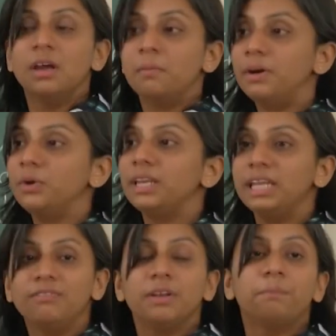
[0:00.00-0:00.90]
But you can
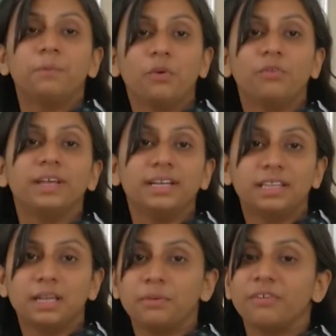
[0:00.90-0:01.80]
even prove that
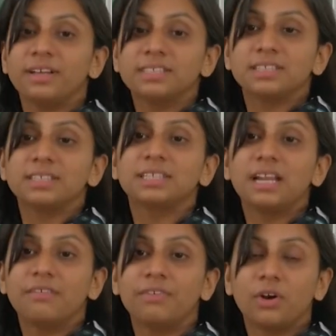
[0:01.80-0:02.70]
the number of edges in this
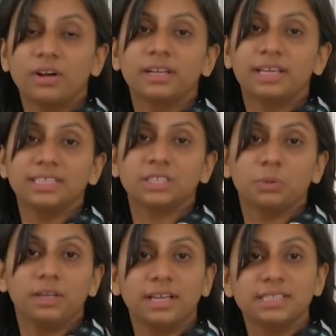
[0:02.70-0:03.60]
graph are order K
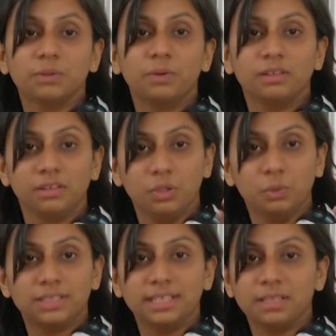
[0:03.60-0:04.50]
square. Can someone, you
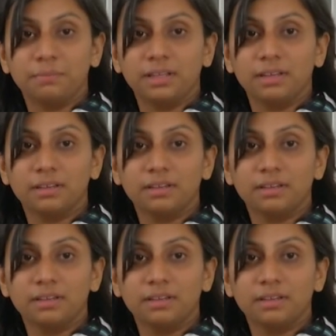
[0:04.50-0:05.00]
were saying something?